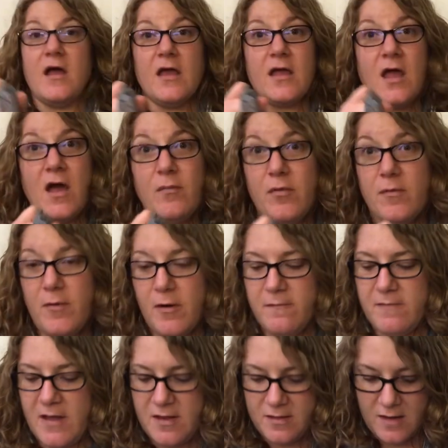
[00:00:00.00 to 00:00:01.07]
a couple
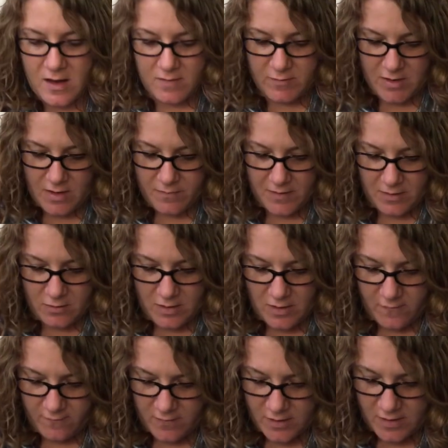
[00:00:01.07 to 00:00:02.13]
birthdays coming up here
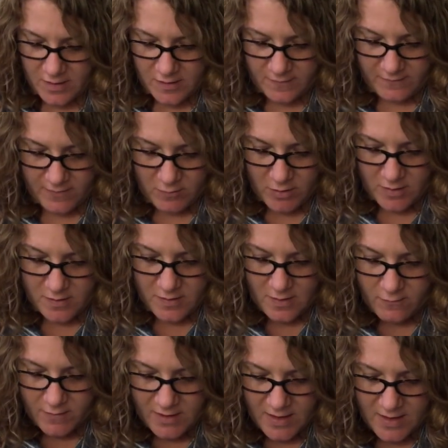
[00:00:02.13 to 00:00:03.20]
over the next few months. So I
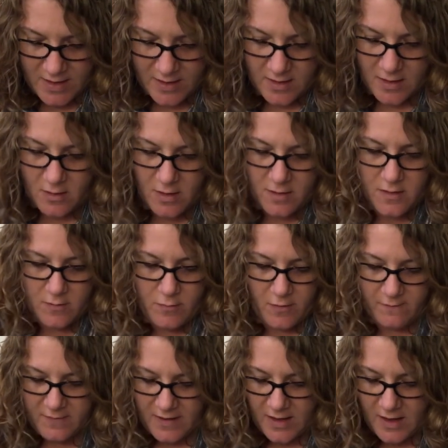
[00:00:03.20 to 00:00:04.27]
went ahead and got some
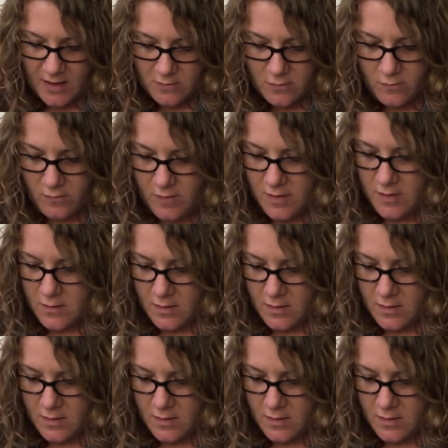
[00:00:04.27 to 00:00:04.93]
birthday candles.